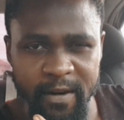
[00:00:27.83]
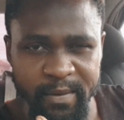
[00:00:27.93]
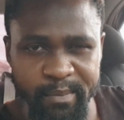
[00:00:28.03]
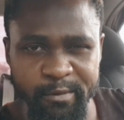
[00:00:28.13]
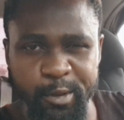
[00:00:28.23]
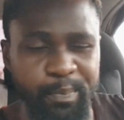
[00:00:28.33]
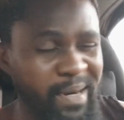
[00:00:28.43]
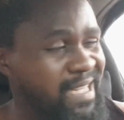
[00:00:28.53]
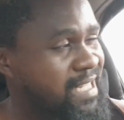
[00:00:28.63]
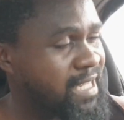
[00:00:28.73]

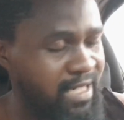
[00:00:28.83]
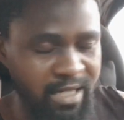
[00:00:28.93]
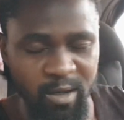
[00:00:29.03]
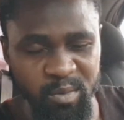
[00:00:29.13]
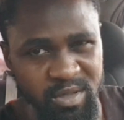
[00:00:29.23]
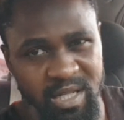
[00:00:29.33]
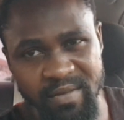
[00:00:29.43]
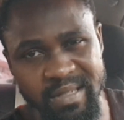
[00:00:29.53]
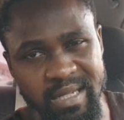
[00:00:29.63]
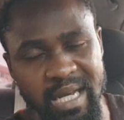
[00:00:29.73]
message almost
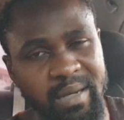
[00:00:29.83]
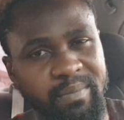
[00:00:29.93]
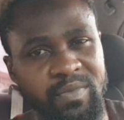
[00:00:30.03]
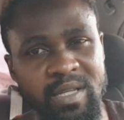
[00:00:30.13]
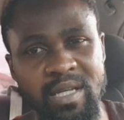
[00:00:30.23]
every time.